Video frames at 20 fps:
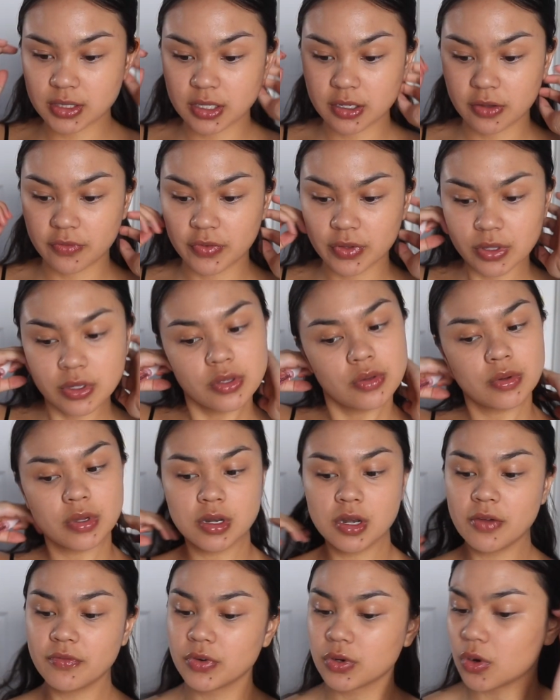Like, I feel like you can
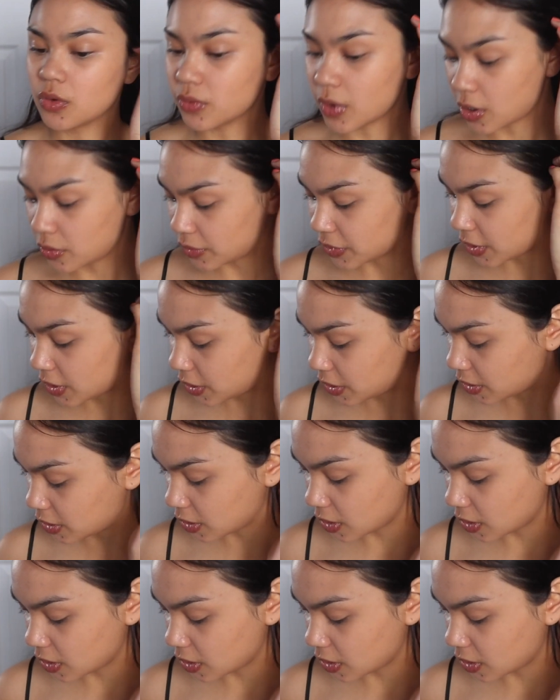never go wrong with a clear